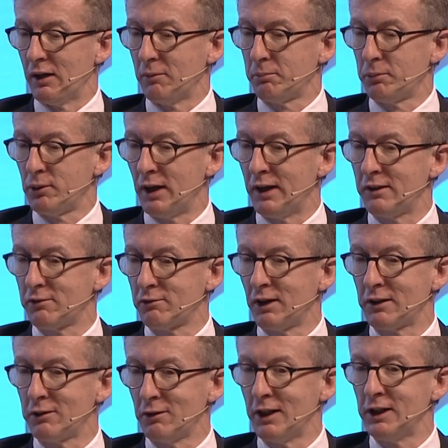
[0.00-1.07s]
price
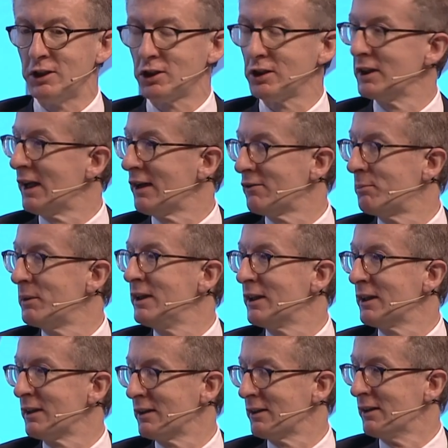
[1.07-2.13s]
regulation as
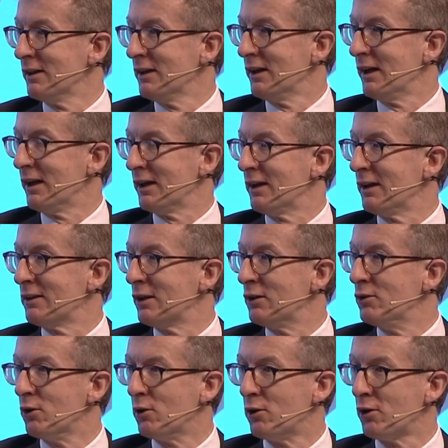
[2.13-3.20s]
being the
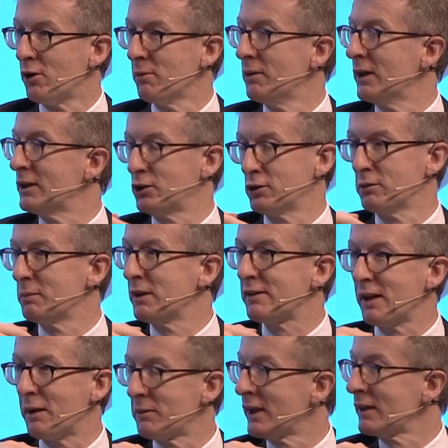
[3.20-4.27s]
norm. It should be
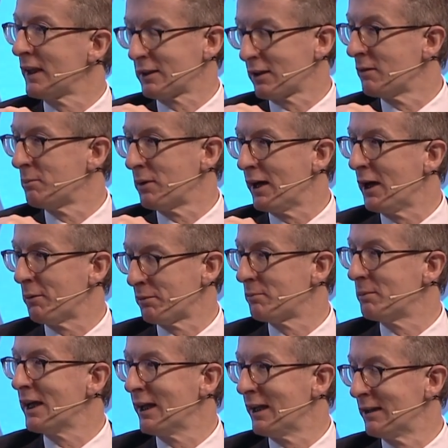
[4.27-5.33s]
something that can perhaps
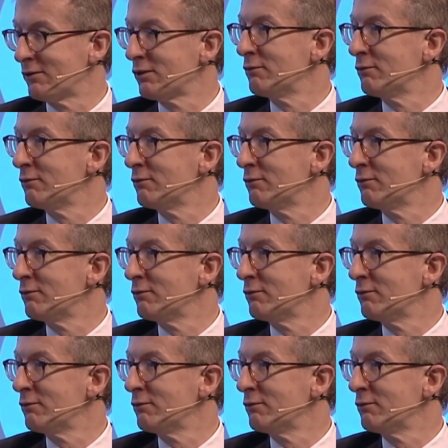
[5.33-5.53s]
be held in